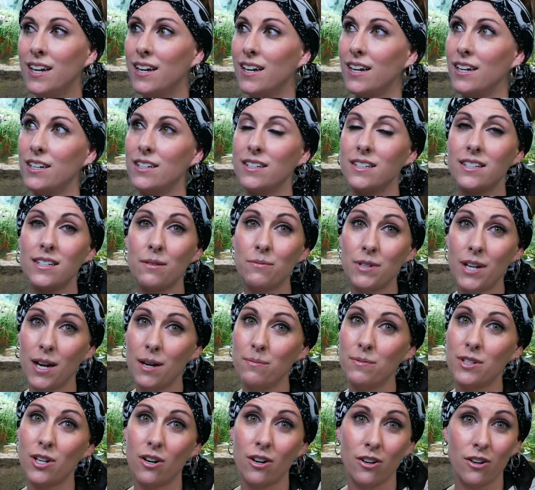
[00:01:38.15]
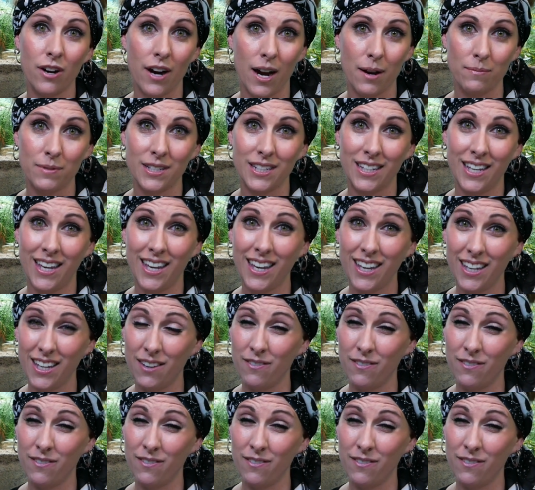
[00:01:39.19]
And sometimes our crabs can't